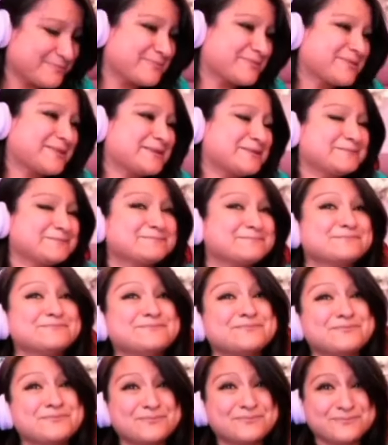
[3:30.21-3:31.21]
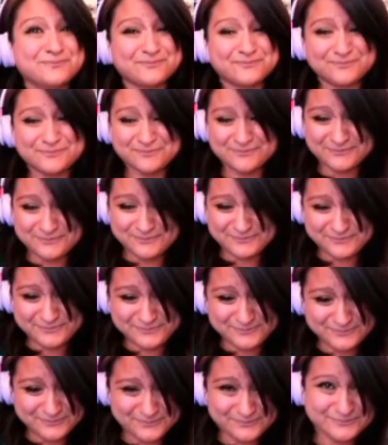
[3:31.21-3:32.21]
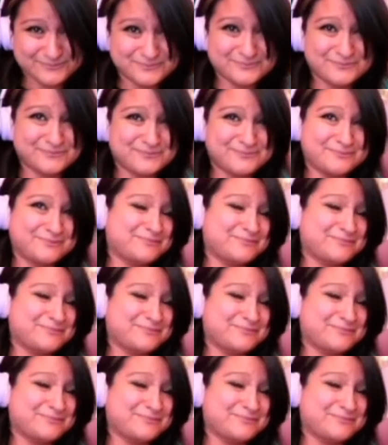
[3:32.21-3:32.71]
(no one is talking)